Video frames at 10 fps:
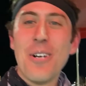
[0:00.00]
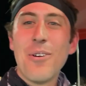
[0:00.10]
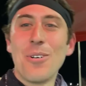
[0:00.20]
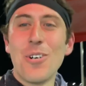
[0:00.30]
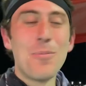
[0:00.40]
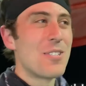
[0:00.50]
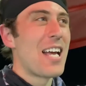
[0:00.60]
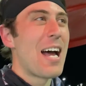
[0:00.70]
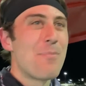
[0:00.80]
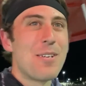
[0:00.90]
What almost
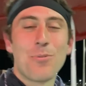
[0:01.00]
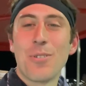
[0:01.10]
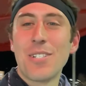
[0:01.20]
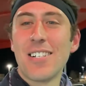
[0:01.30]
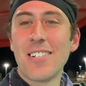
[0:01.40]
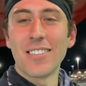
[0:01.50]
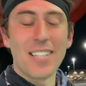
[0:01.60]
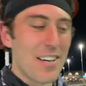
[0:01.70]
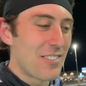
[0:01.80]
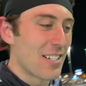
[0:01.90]
happened is we were turning
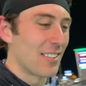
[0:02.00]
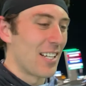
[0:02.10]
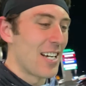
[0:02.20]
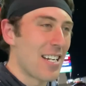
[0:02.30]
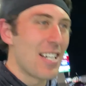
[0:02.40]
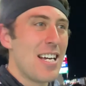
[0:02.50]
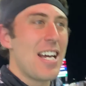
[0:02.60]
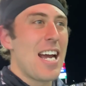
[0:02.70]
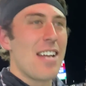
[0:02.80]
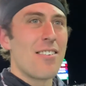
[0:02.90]
left at a light,
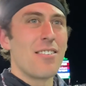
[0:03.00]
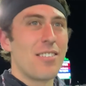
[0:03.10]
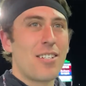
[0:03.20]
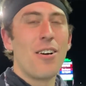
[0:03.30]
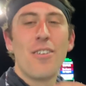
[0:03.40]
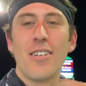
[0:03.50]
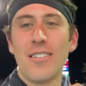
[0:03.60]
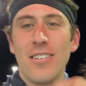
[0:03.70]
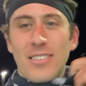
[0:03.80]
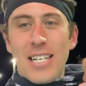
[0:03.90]
and the
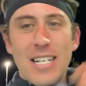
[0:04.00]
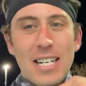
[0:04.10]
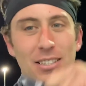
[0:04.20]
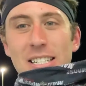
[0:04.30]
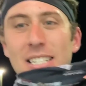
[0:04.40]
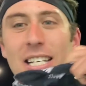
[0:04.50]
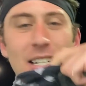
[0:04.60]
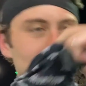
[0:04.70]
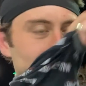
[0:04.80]
turn lane had like 6